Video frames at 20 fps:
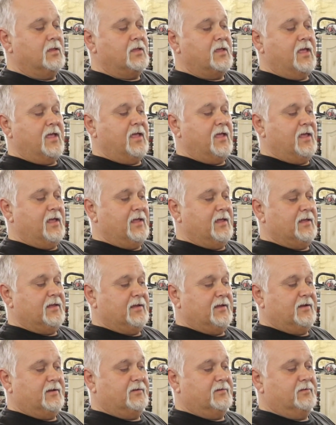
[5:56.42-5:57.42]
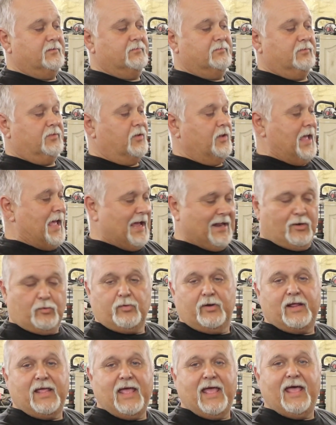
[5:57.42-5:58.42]
and the
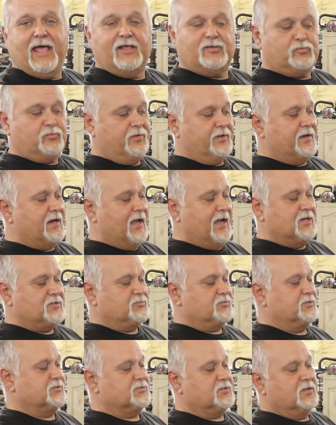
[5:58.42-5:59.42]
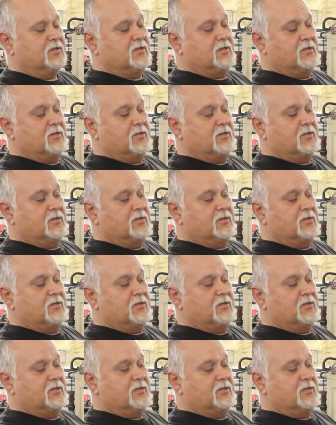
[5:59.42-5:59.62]
adequate gas with the nitrous.